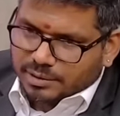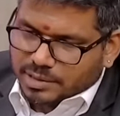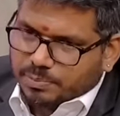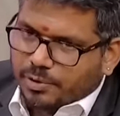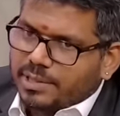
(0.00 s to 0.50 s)

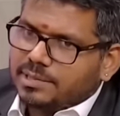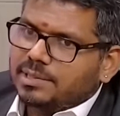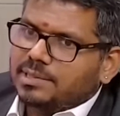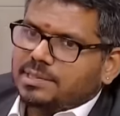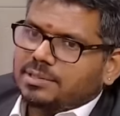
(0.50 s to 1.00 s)
this
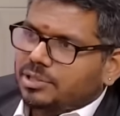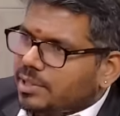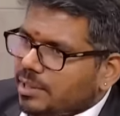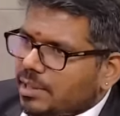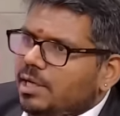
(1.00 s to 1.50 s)
poisonous
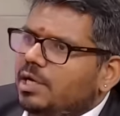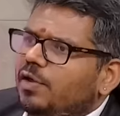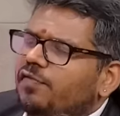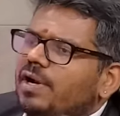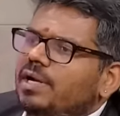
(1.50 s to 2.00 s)
tree
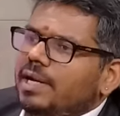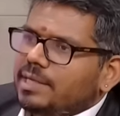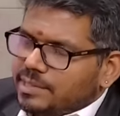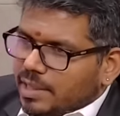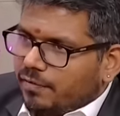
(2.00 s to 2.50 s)
defend
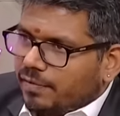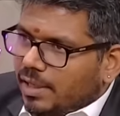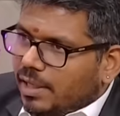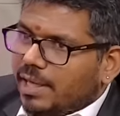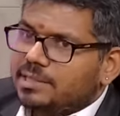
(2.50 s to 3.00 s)
itself
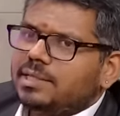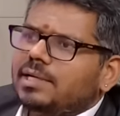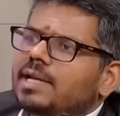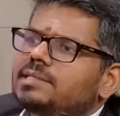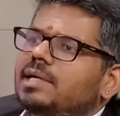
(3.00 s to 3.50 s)
against
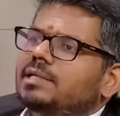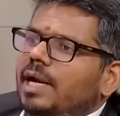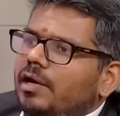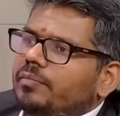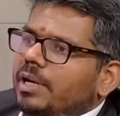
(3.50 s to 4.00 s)
the rising
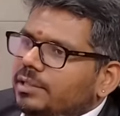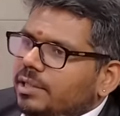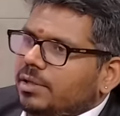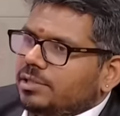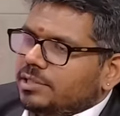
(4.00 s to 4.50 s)
tide of
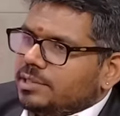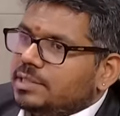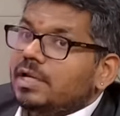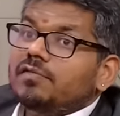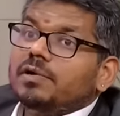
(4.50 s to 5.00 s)
Bharatiya
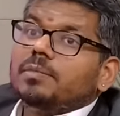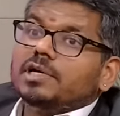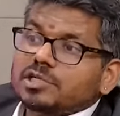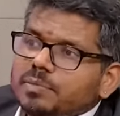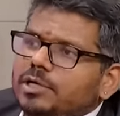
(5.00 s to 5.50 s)
consciousness from
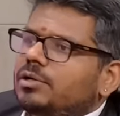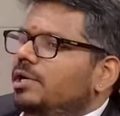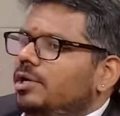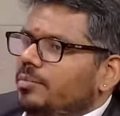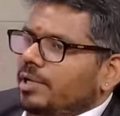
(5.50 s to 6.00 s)
Kashmir to
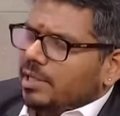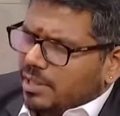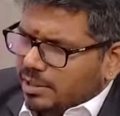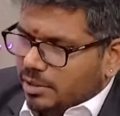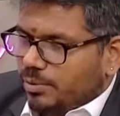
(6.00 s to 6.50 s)
Kanyakumari.
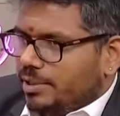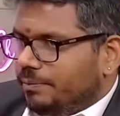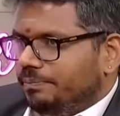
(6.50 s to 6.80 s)
Let it do it.